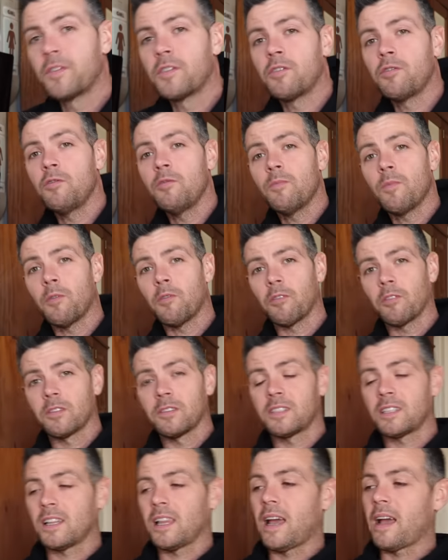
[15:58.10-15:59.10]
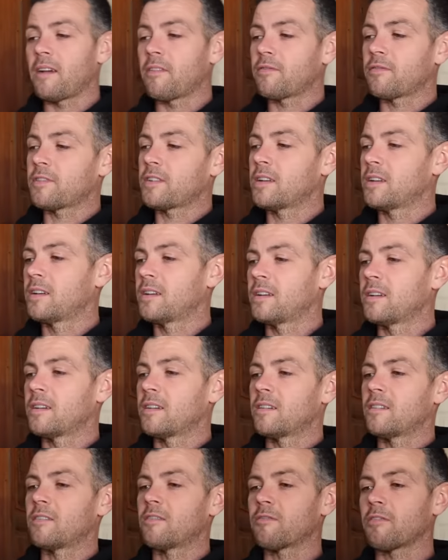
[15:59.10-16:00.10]
two boards left
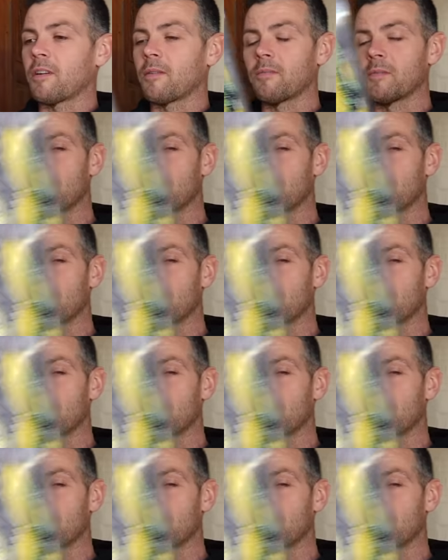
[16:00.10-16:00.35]
from